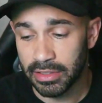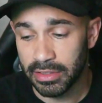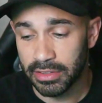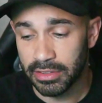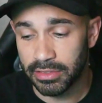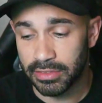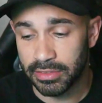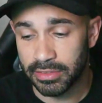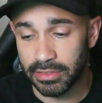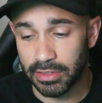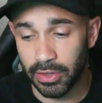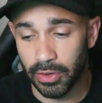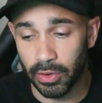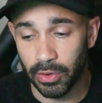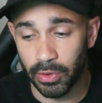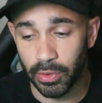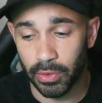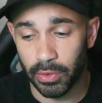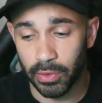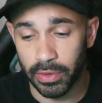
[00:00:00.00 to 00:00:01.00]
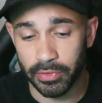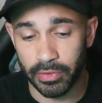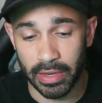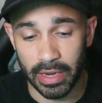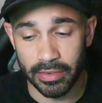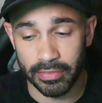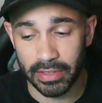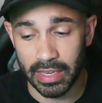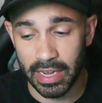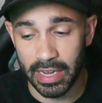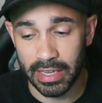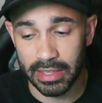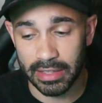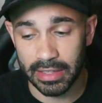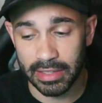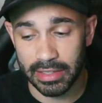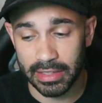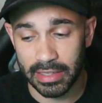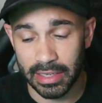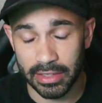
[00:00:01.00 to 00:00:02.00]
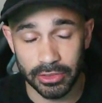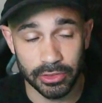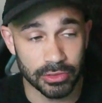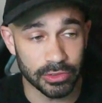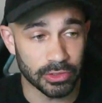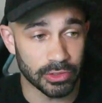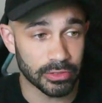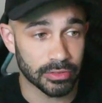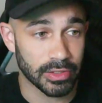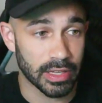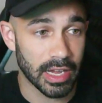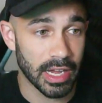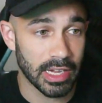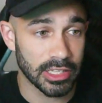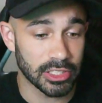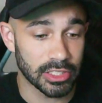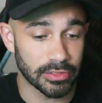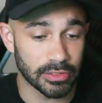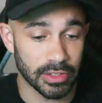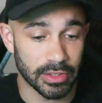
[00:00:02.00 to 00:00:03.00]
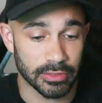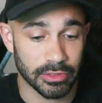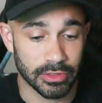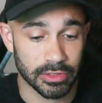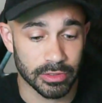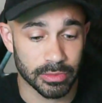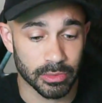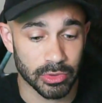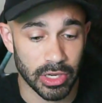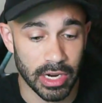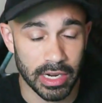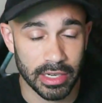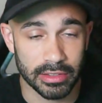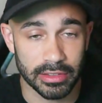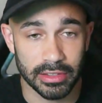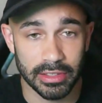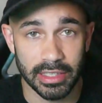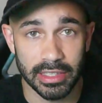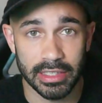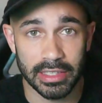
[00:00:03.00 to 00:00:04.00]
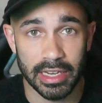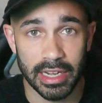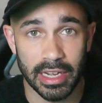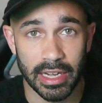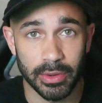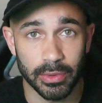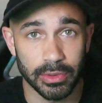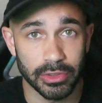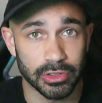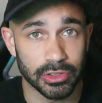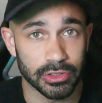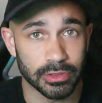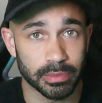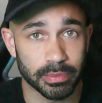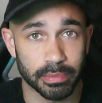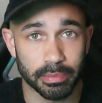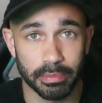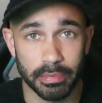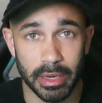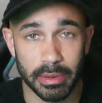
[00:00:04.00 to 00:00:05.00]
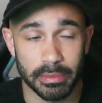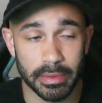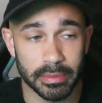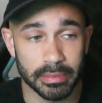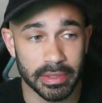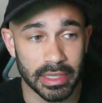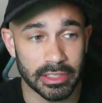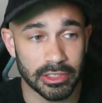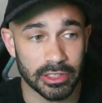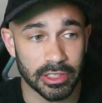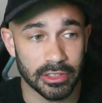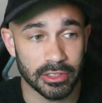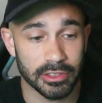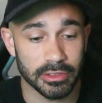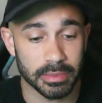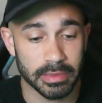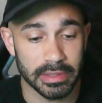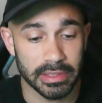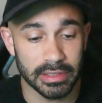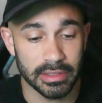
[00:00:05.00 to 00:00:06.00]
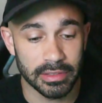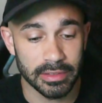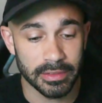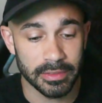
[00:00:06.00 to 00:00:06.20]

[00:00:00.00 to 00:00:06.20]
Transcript: So if you have to add light, I'd use your flash. If you have to subtract light, I would just bump up that shutter speed.